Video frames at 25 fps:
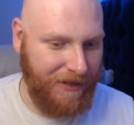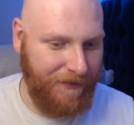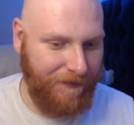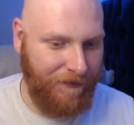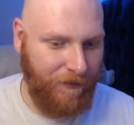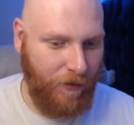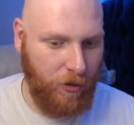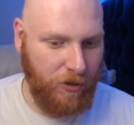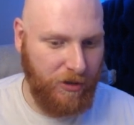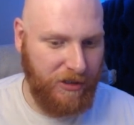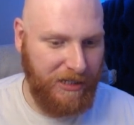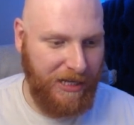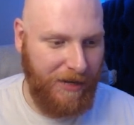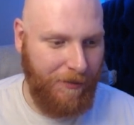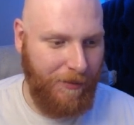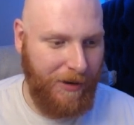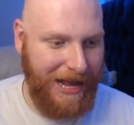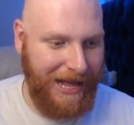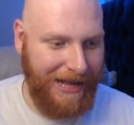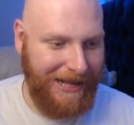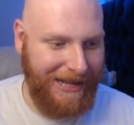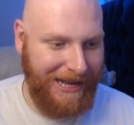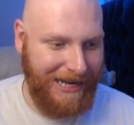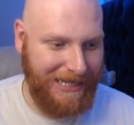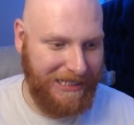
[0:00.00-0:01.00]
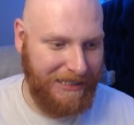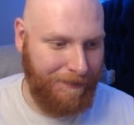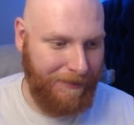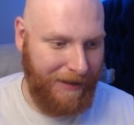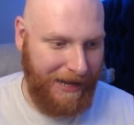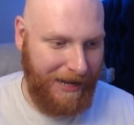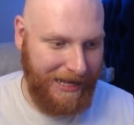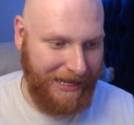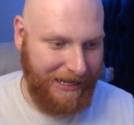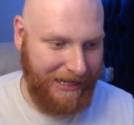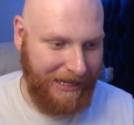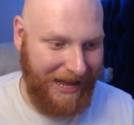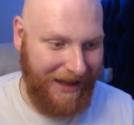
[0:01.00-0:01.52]
Unfortunately, Wydad
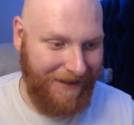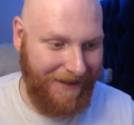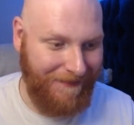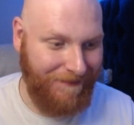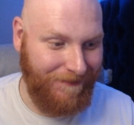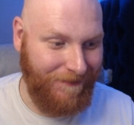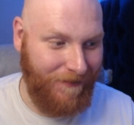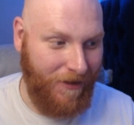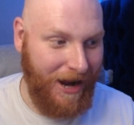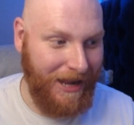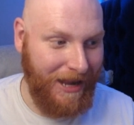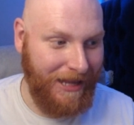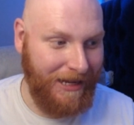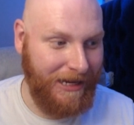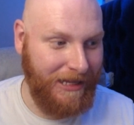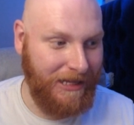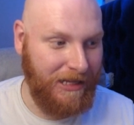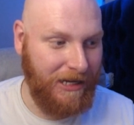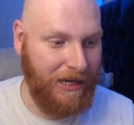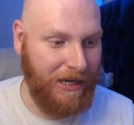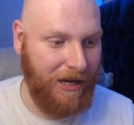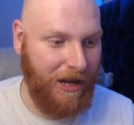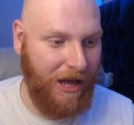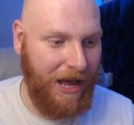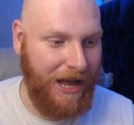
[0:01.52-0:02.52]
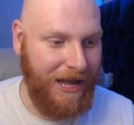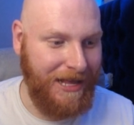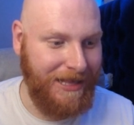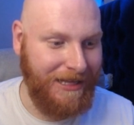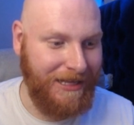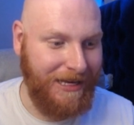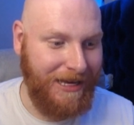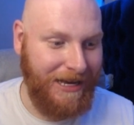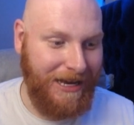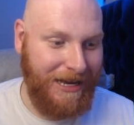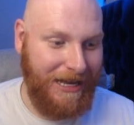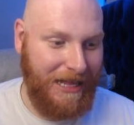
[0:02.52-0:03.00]
Casablanca have finally declined.